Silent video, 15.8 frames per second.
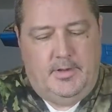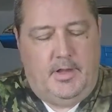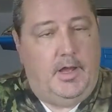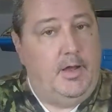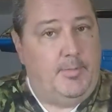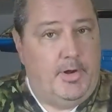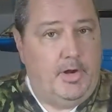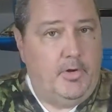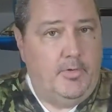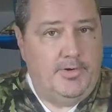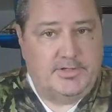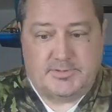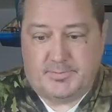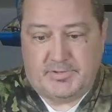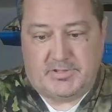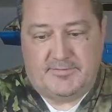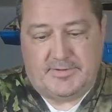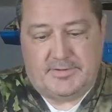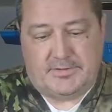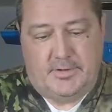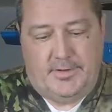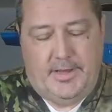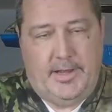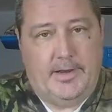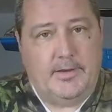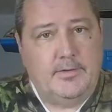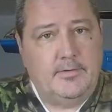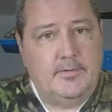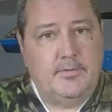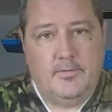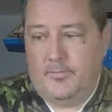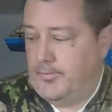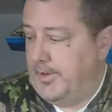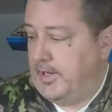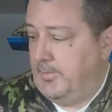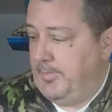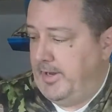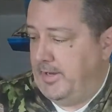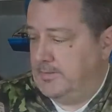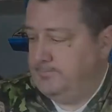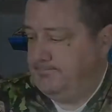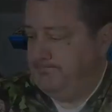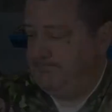But I'll go into specifics on that when I come back.